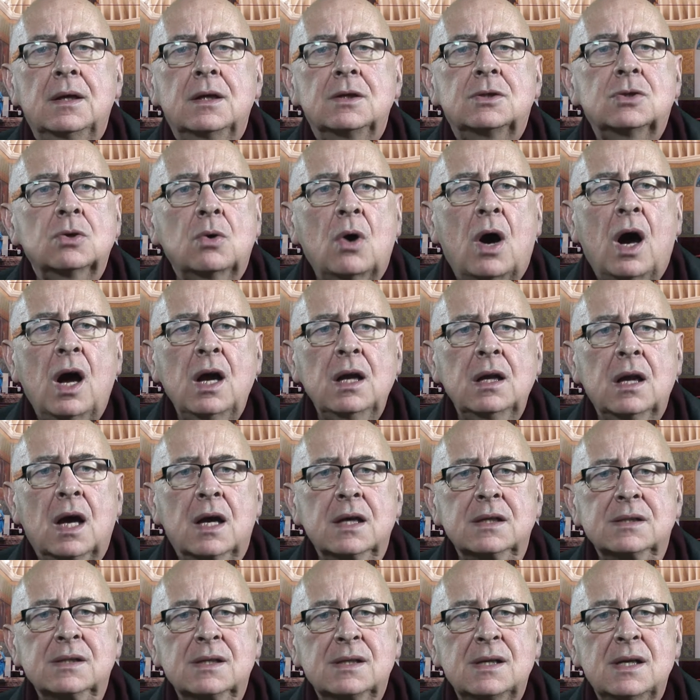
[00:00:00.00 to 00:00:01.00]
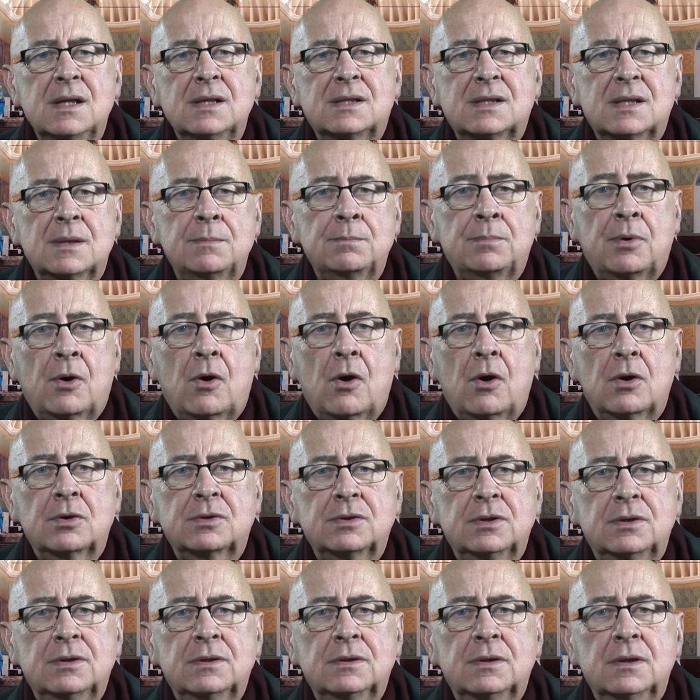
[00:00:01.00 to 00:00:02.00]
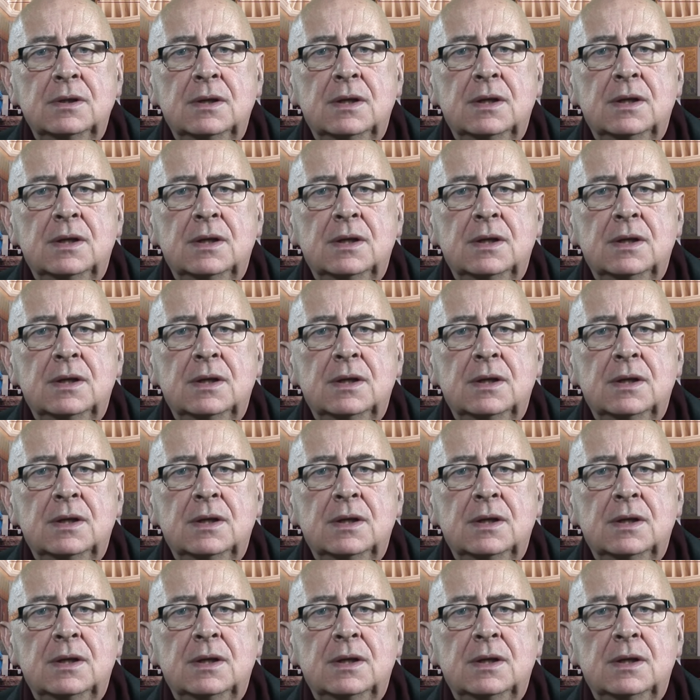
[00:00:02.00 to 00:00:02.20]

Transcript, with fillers: To highlight its importance,